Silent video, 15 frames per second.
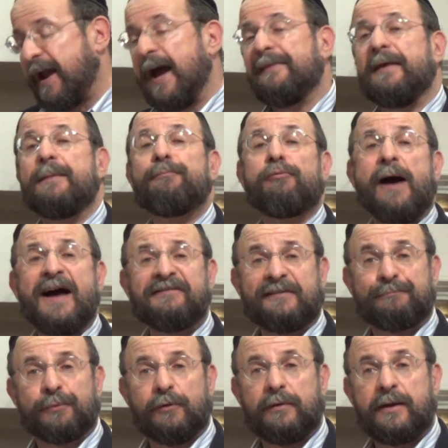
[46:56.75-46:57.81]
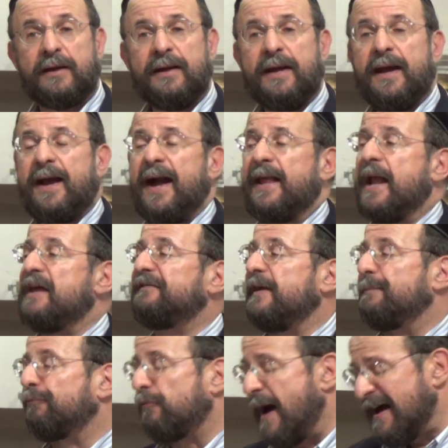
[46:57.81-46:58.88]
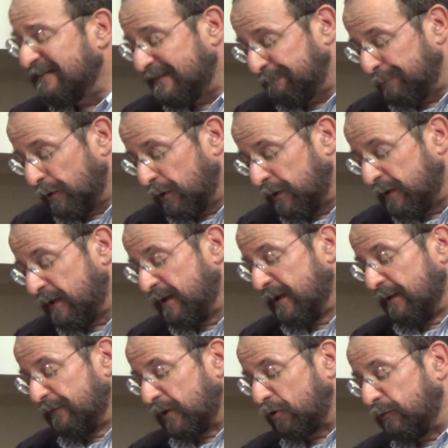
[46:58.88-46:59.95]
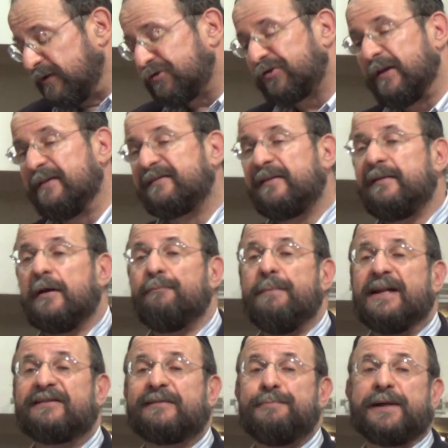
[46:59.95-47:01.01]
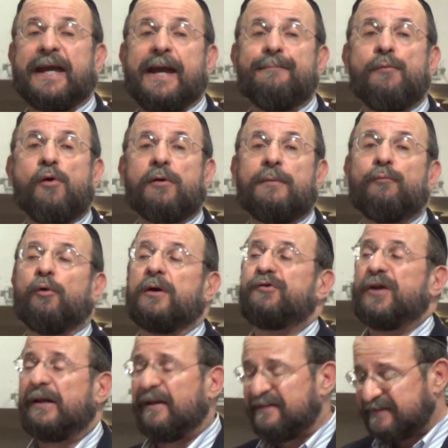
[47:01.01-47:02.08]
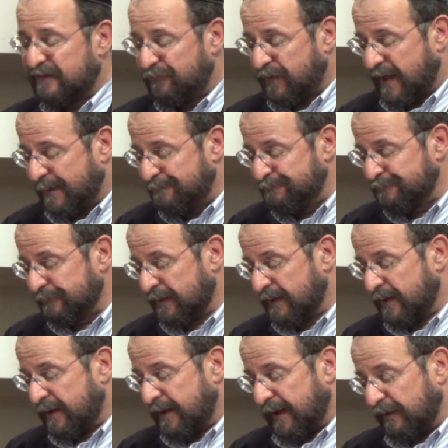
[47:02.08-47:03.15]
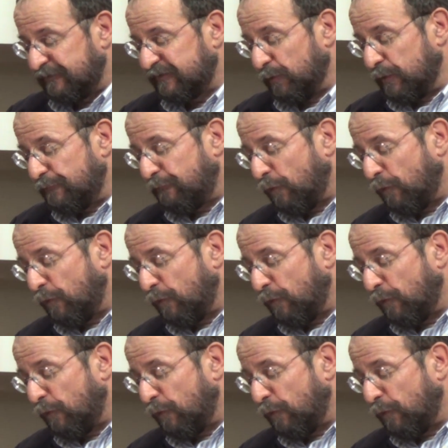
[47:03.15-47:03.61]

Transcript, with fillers: and they prospered. And as they prospered, the Christians in their midst became more and more jealous of them. And so in